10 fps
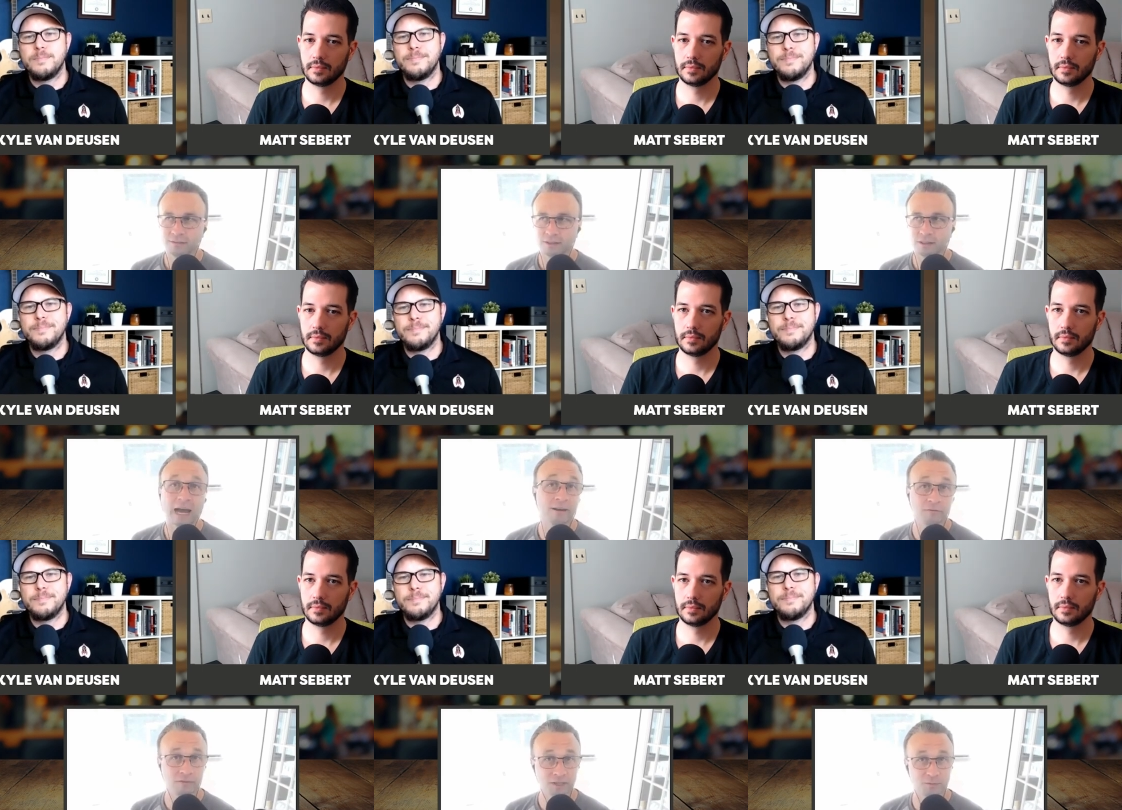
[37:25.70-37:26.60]
Speaker 1: the lack
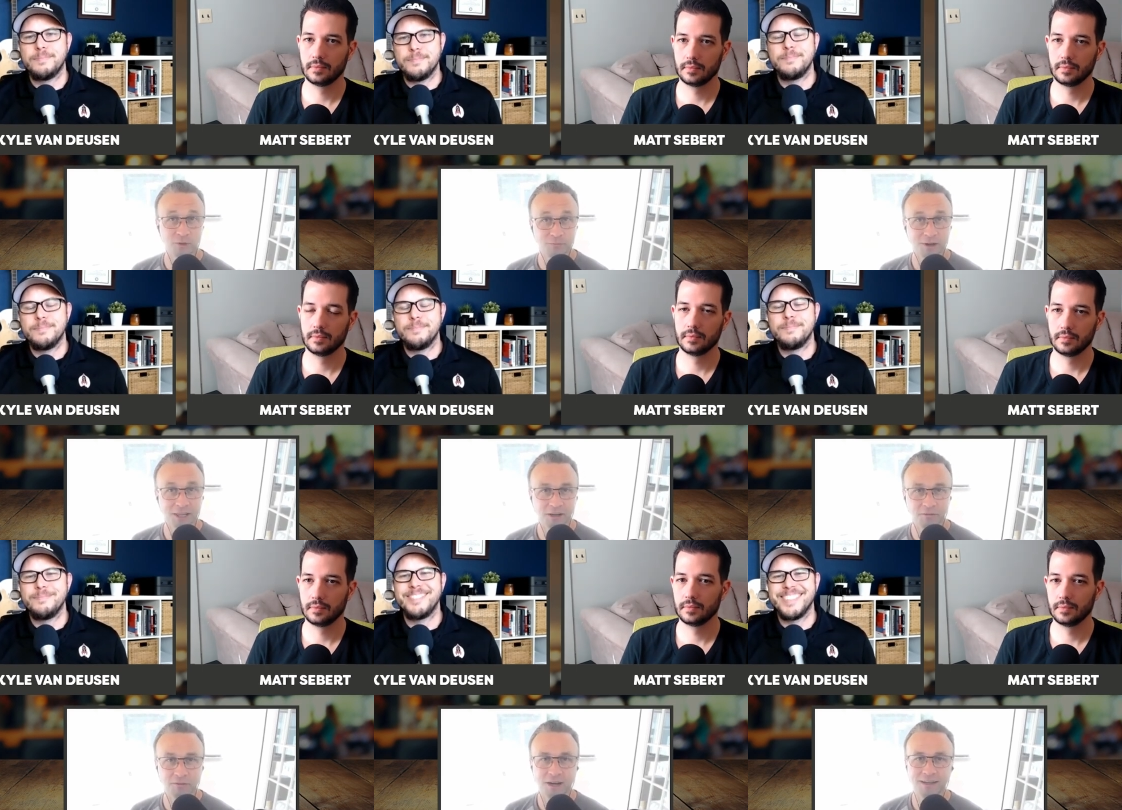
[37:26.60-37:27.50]
of Facebook in my
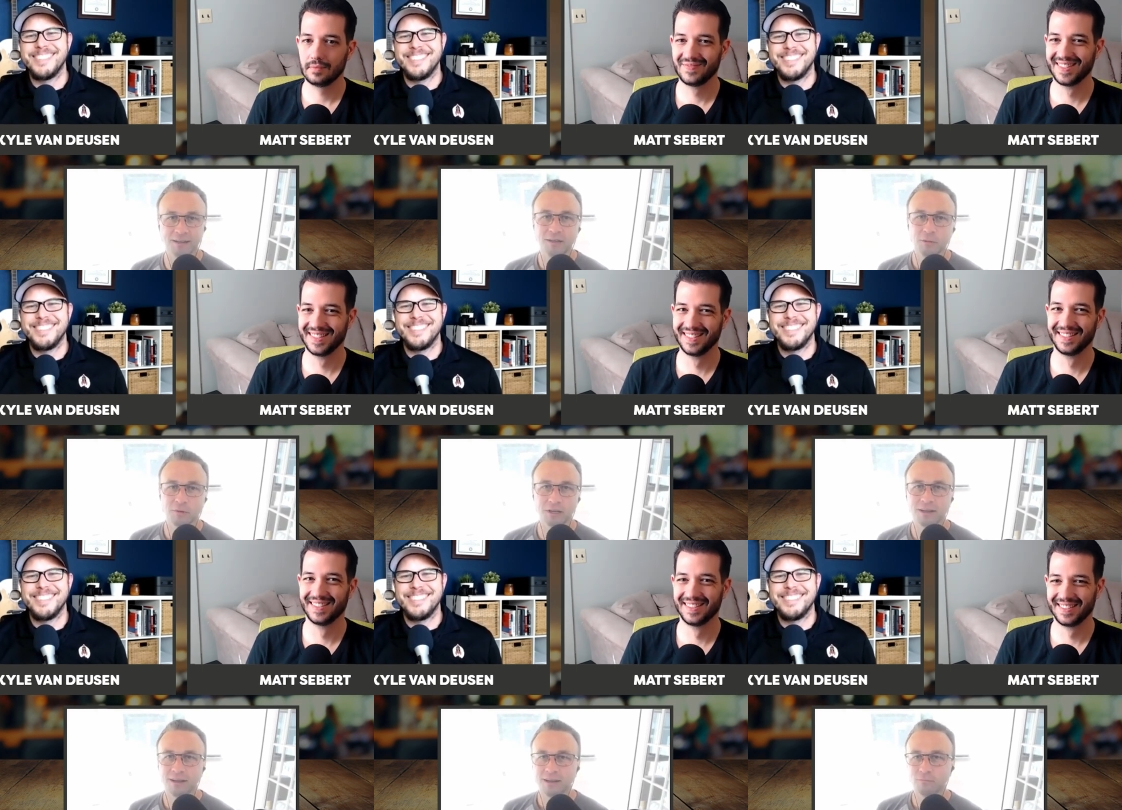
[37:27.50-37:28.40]
life, right? But
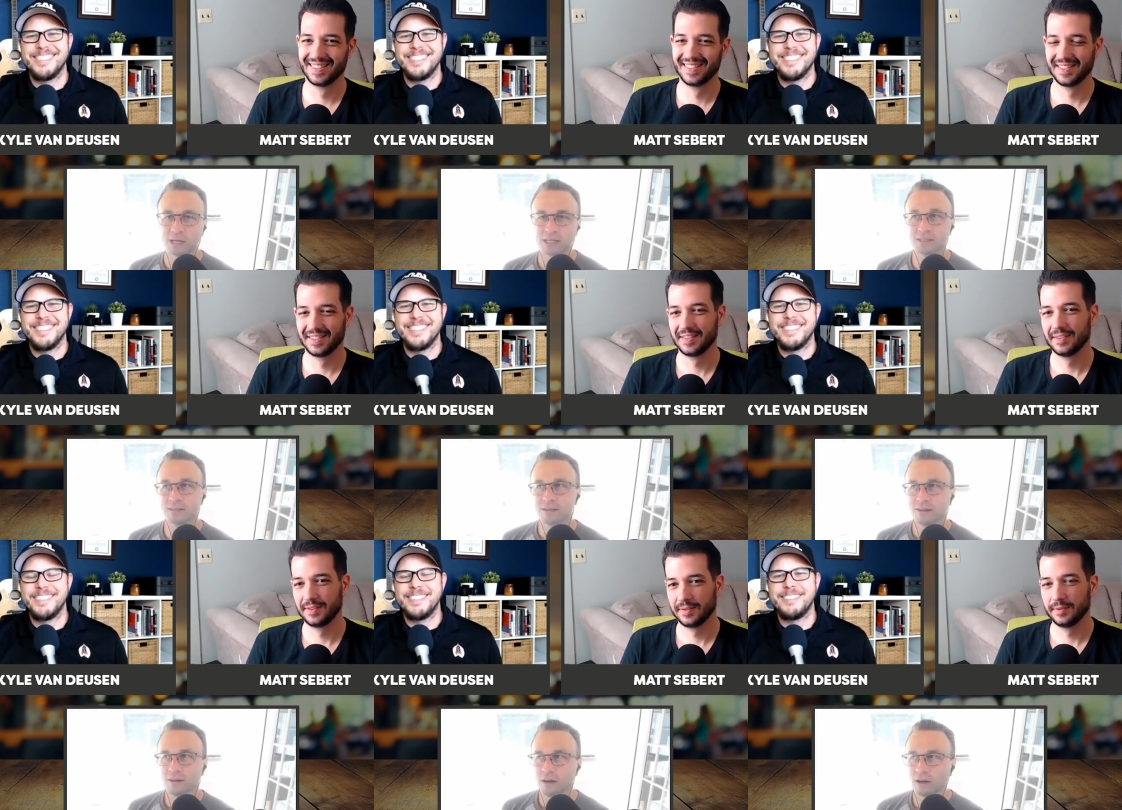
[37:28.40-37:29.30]
because
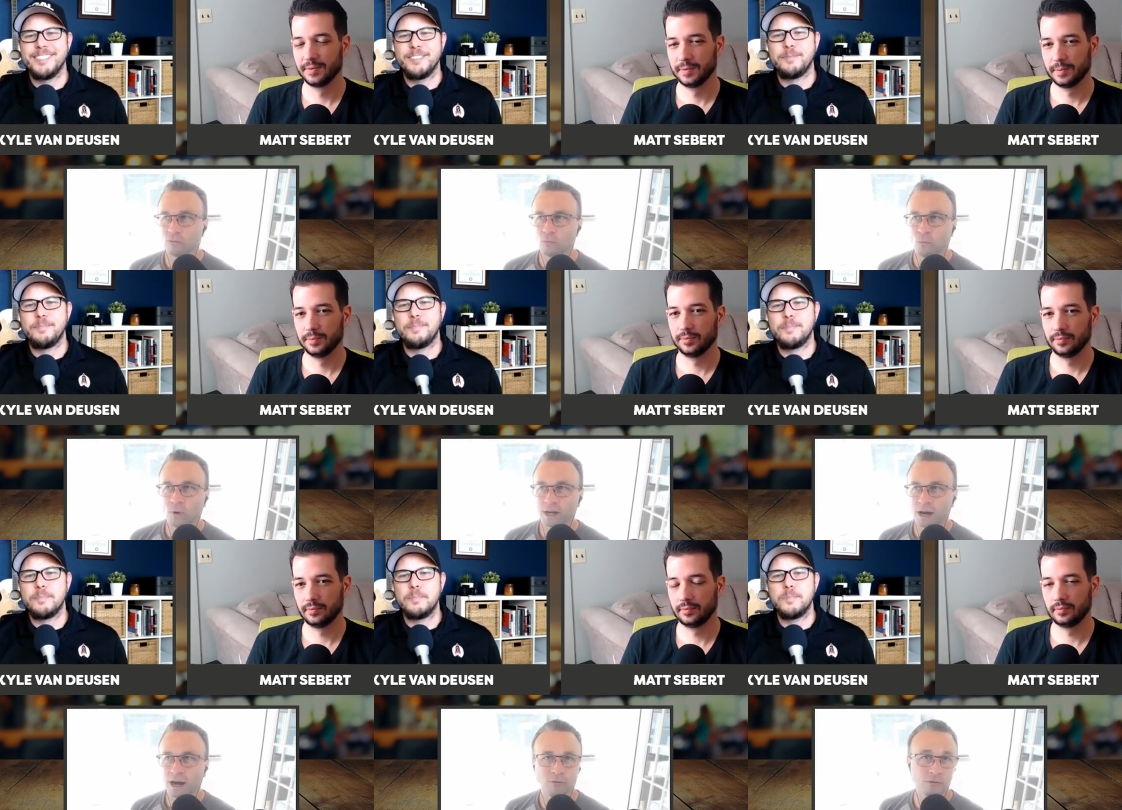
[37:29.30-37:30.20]
when
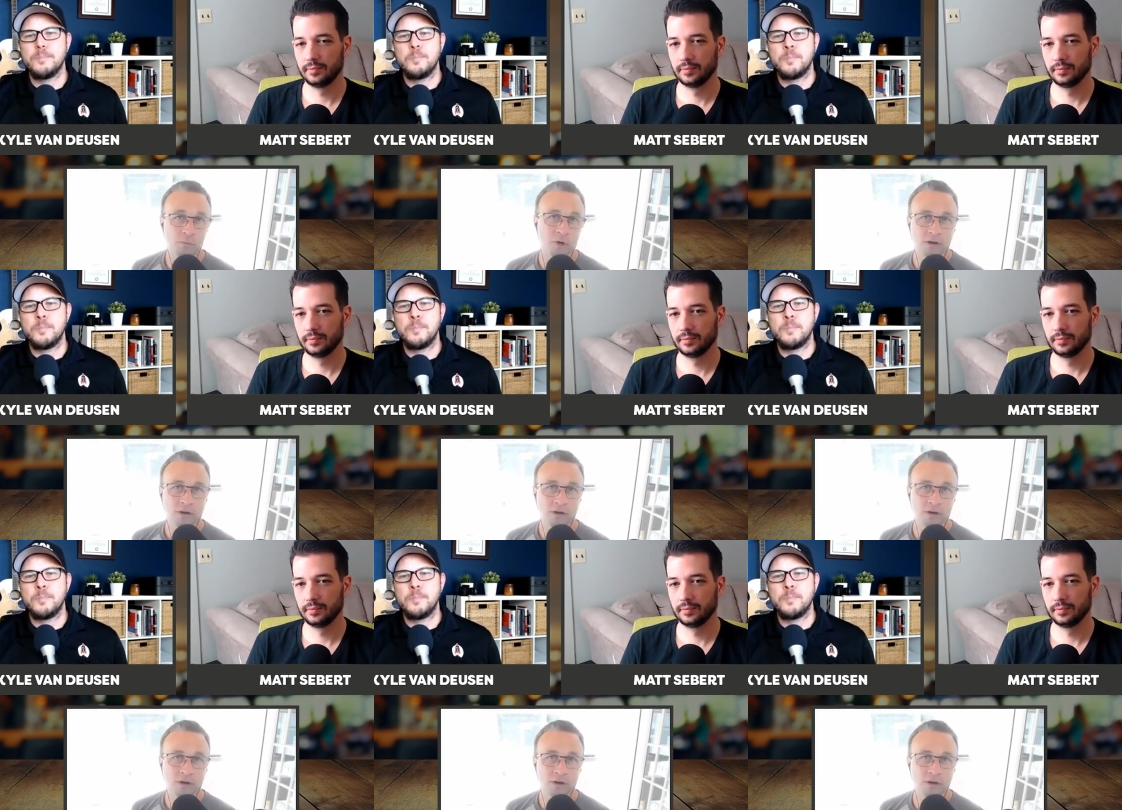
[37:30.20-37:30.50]
I was a part